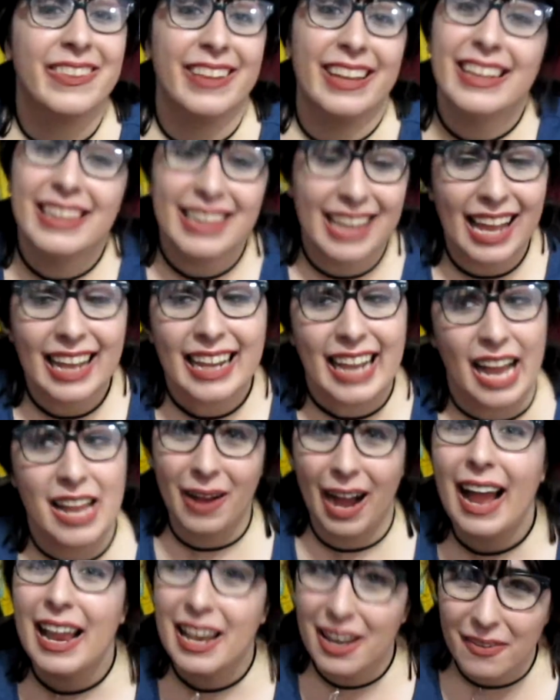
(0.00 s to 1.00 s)
it. Like
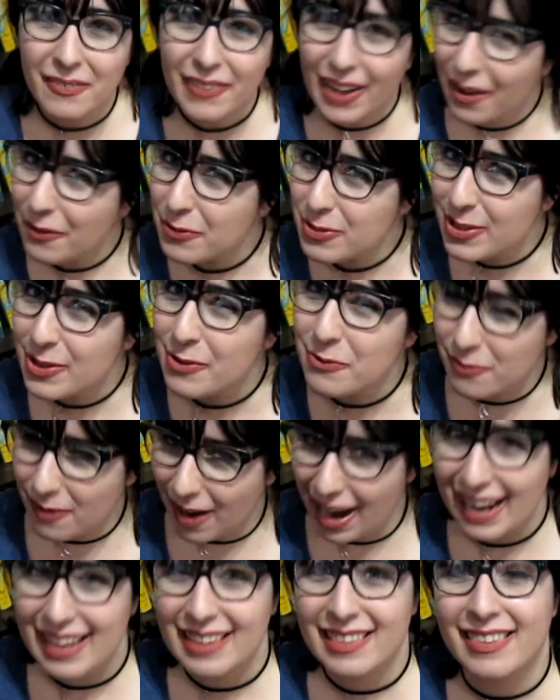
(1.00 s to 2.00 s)
I love how she
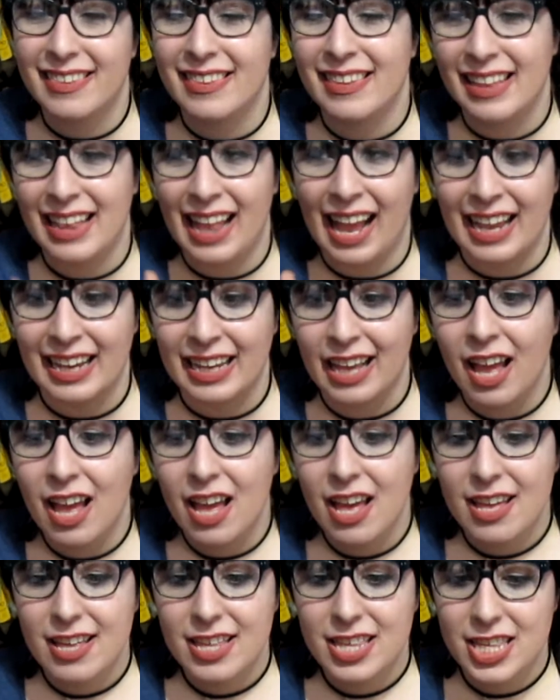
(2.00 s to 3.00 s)
writes. Like
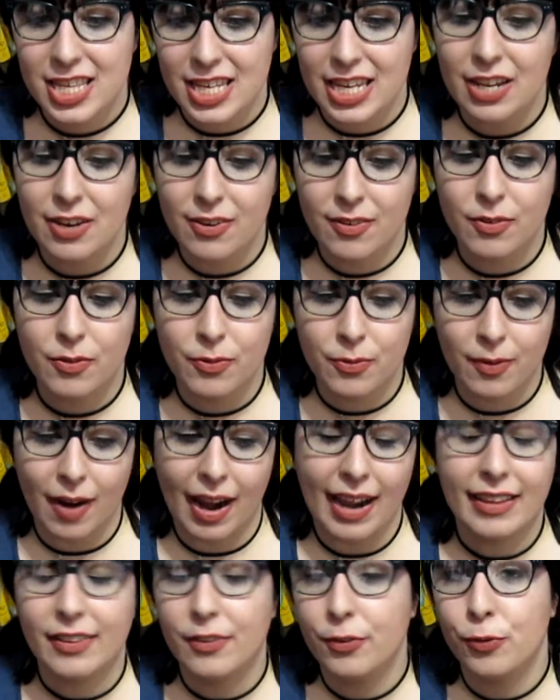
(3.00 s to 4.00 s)
she
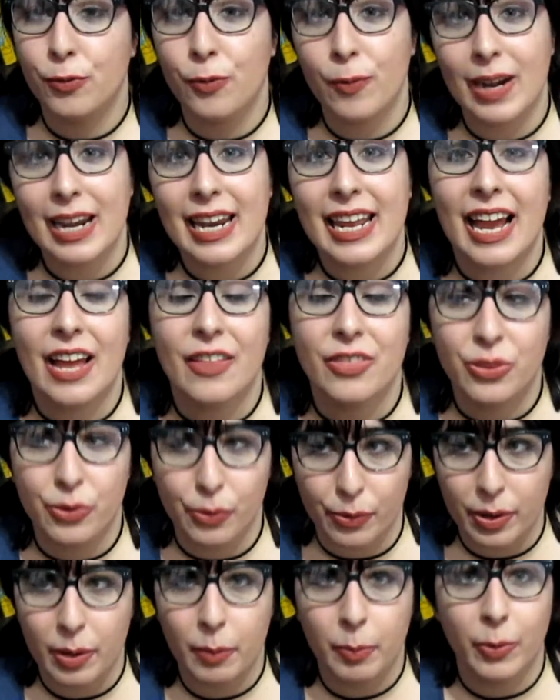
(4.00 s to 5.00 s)
writes really
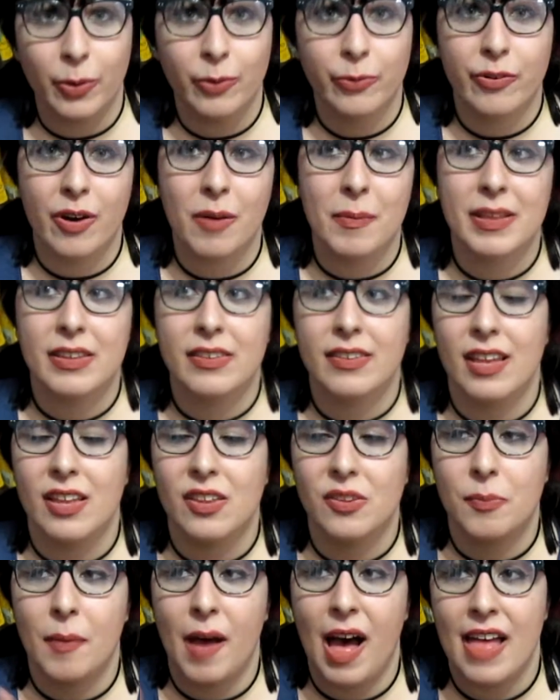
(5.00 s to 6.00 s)
adorable
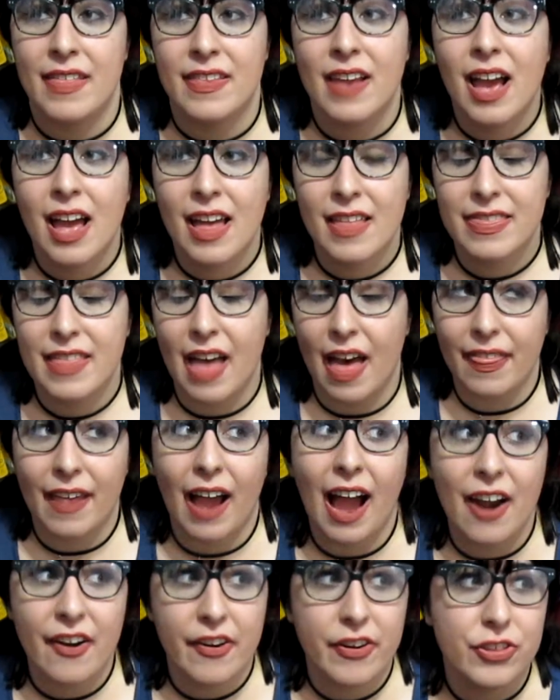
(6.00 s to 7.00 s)
romances, but that
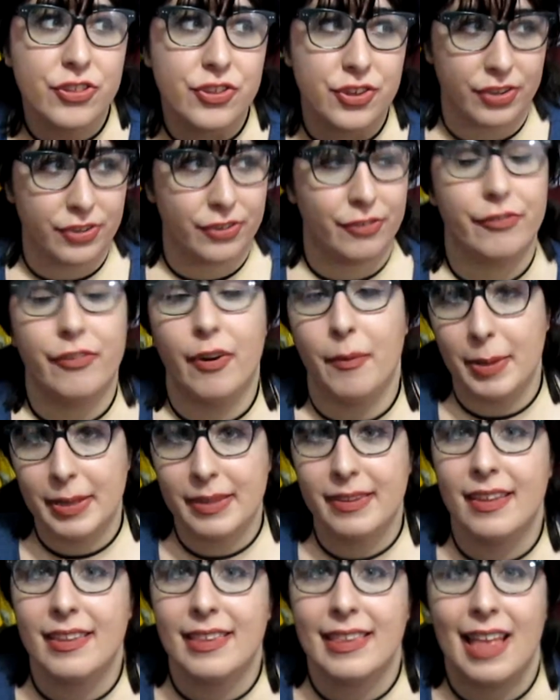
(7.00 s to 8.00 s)
aren't just
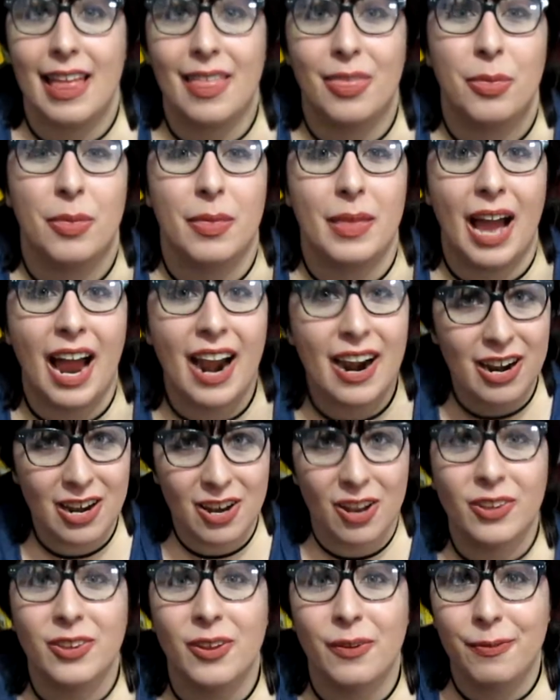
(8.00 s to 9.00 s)
romances, that are a
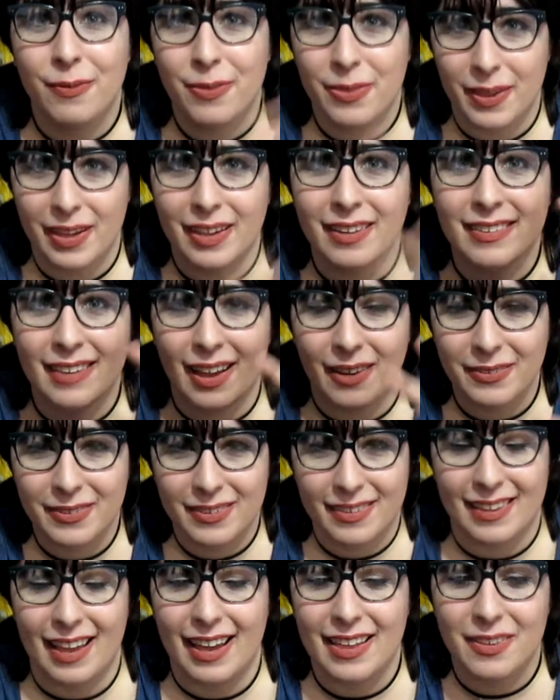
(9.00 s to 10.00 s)
lot of things
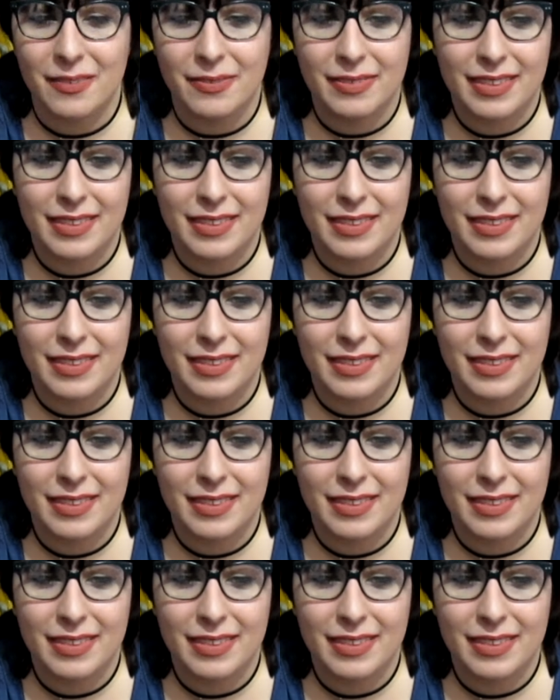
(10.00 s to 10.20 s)
outside of